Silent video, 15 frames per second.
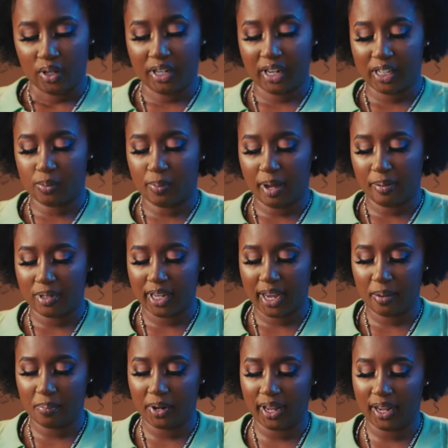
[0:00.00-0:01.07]
Does Baby
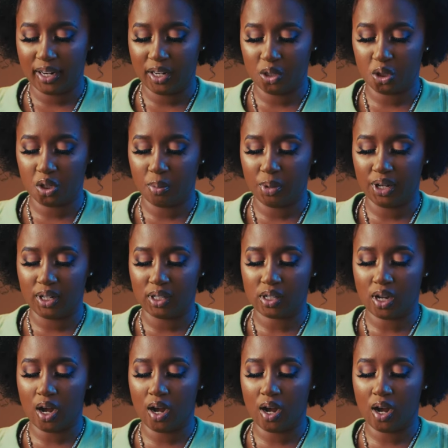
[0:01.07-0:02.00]
Tate play an instrument?